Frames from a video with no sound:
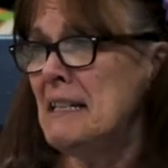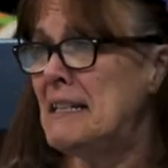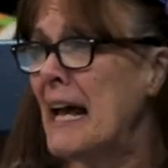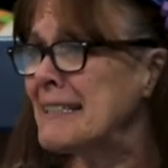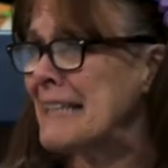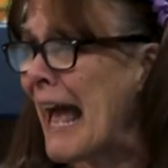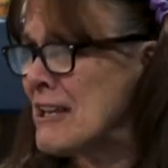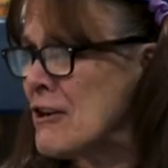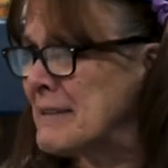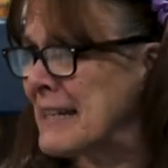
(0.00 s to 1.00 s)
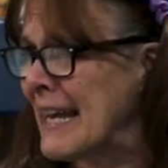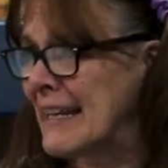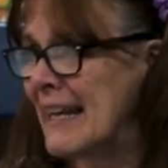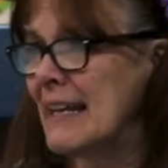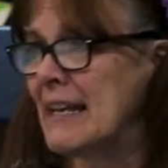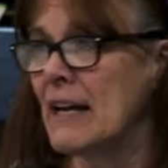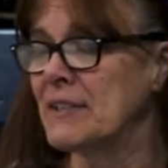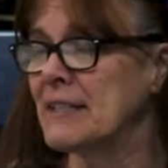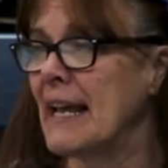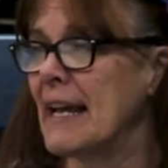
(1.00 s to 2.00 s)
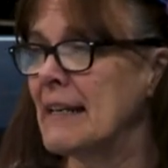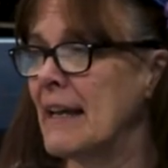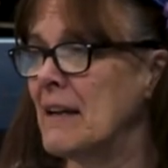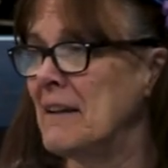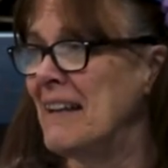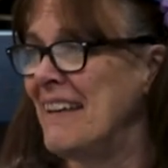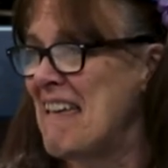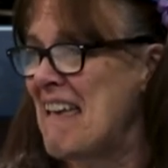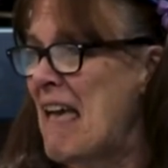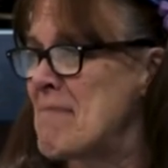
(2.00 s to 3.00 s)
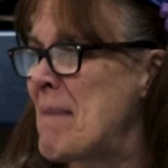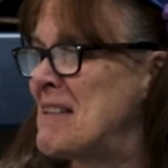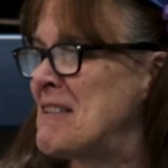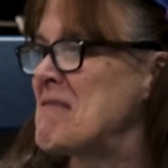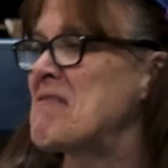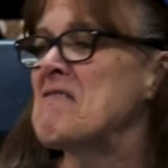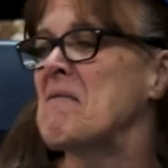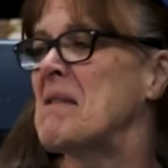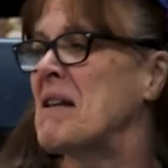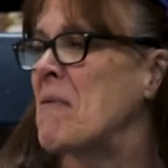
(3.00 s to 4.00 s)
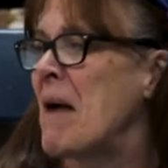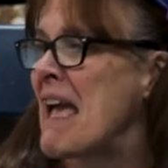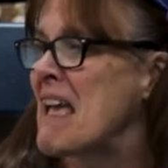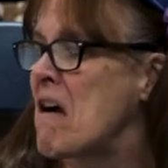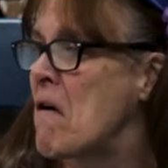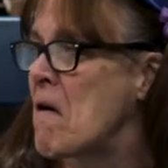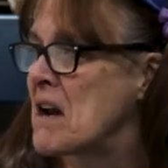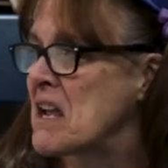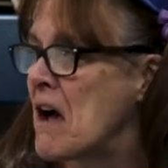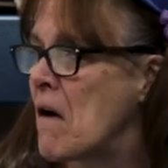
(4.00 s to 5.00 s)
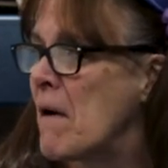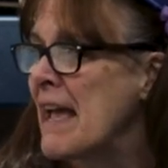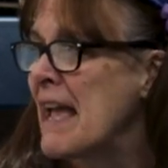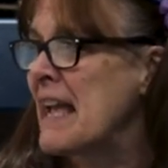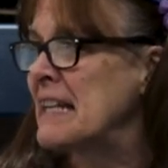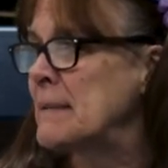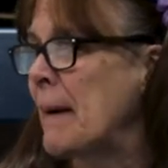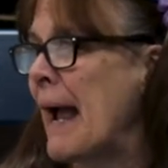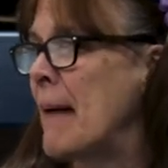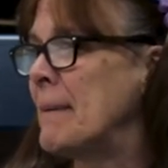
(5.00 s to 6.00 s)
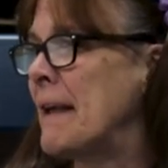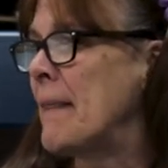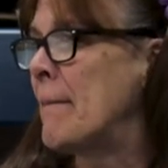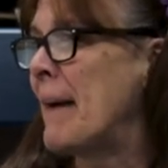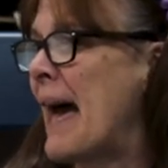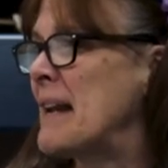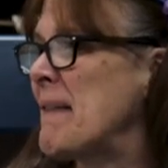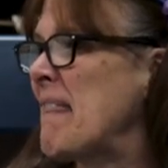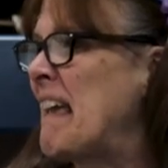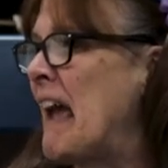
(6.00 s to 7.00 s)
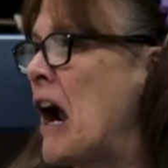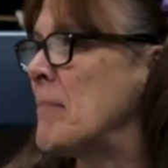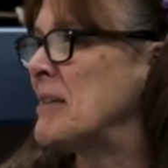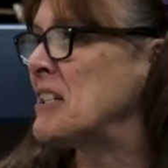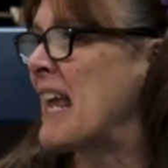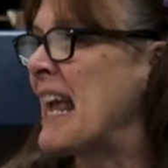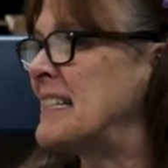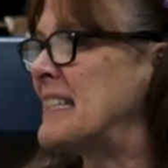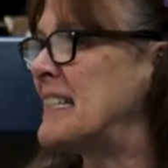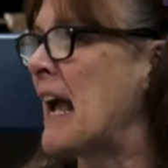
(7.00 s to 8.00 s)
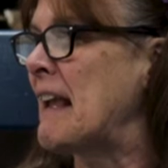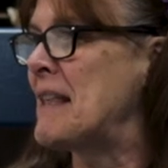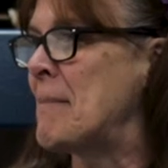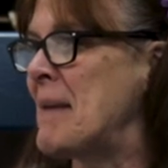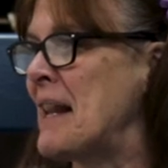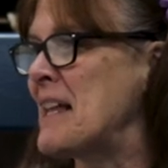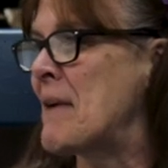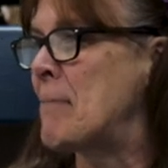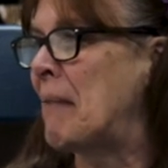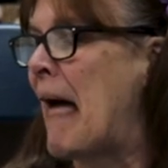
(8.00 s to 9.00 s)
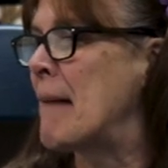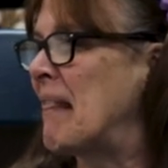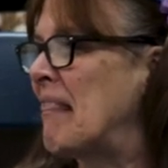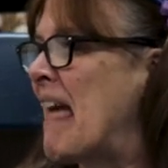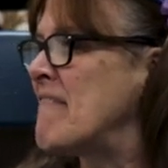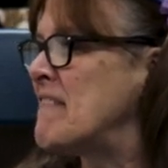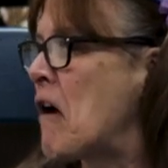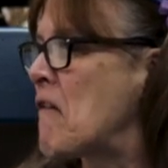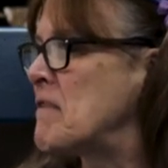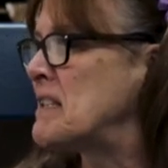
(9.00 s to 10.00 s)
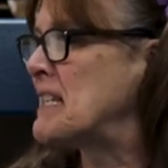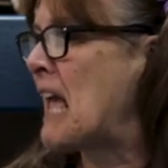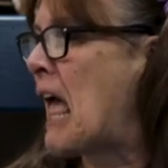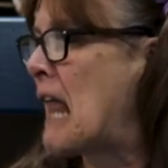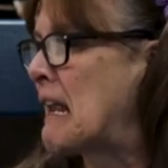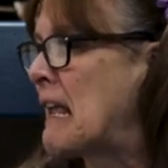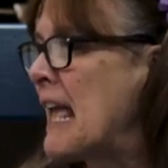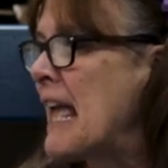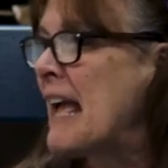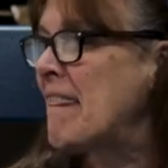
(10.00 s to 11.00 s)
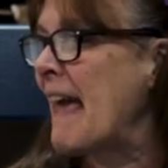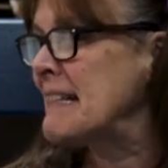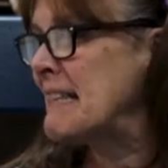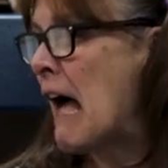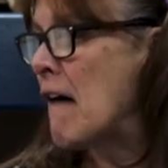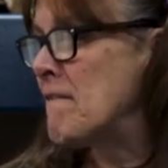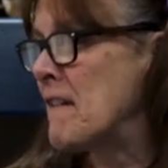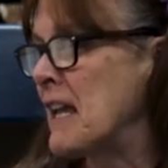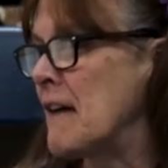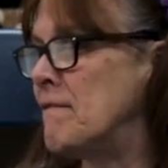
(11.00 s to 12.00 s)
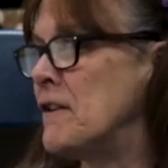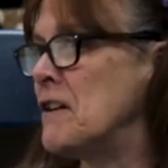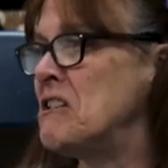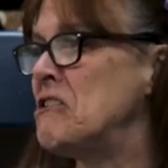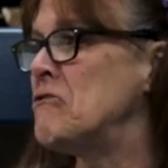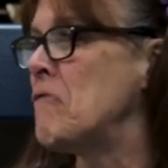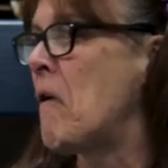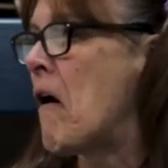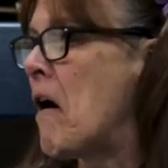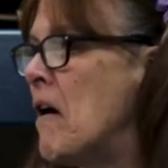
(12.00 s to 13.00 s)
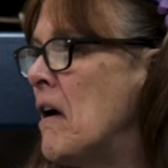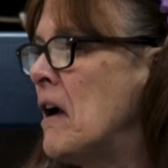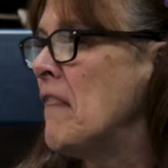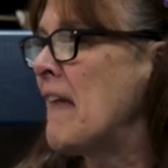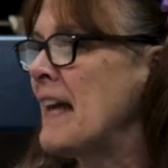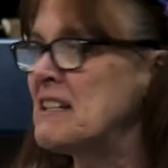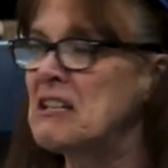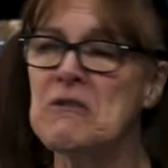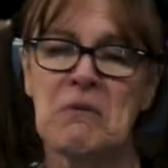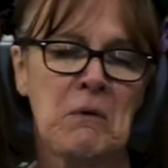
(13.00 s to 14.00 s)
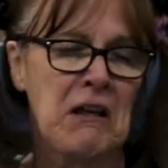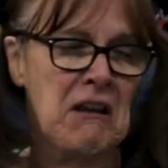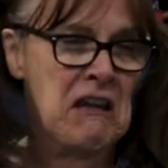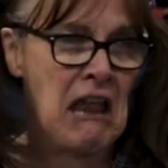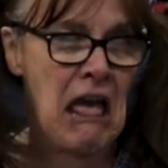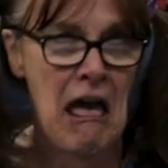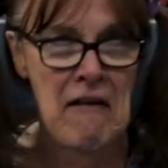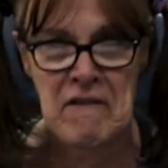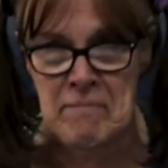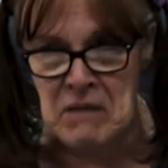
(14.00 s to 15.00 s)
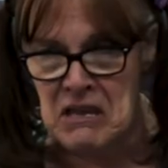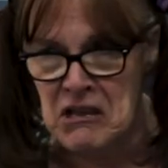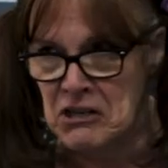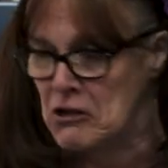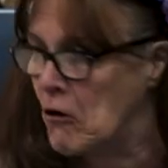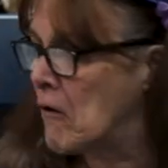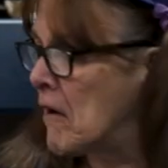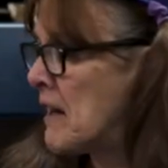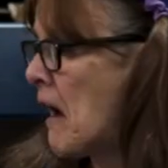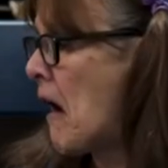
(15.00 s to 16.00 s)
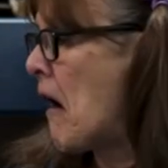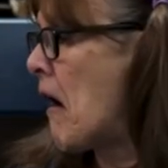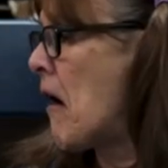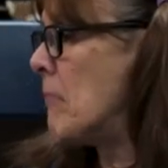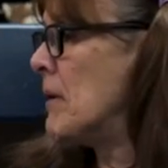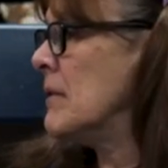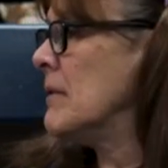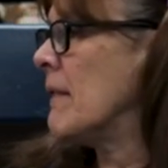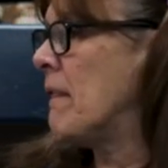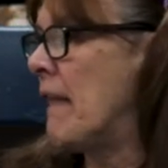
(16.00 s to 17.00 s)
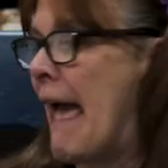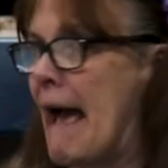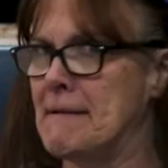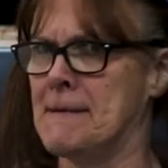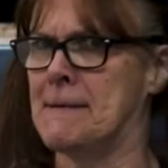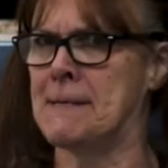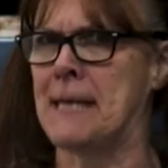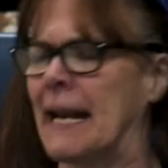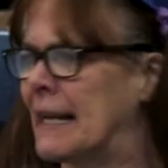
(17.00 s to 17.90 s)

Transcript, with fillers: Does not you did! Kelsey Ann giggled. I bet you threw it away, Oreo. It's probably in the bottom of the garbage can, stuck in the middle of a blob of leftover scuddy. That's how forgetful you are. That tooth will never be a doorknob. That did